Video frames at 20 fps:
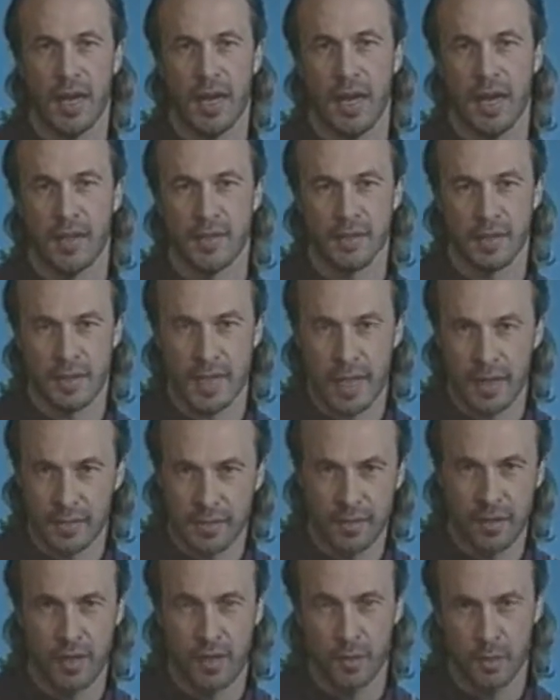and start
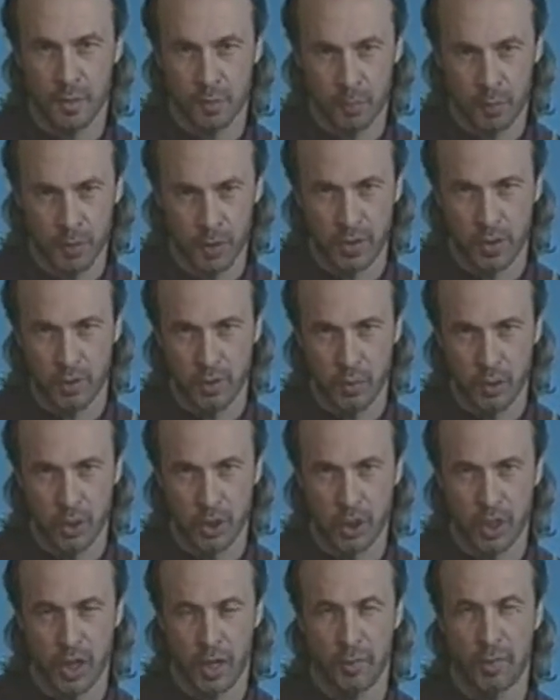at the lowest point and
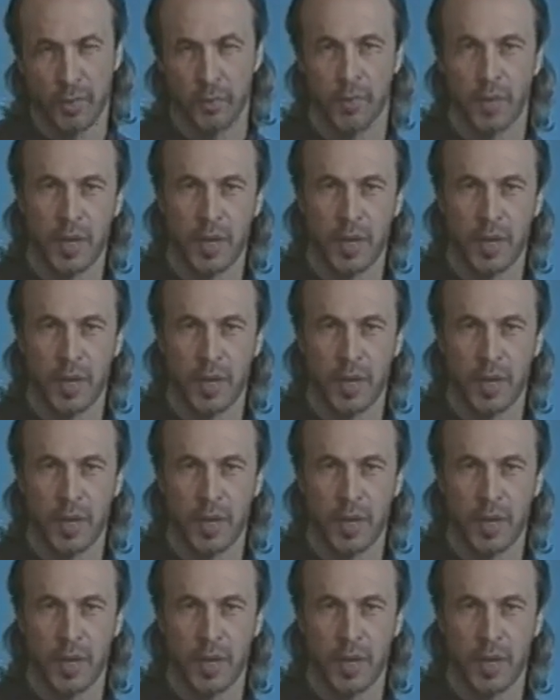work up.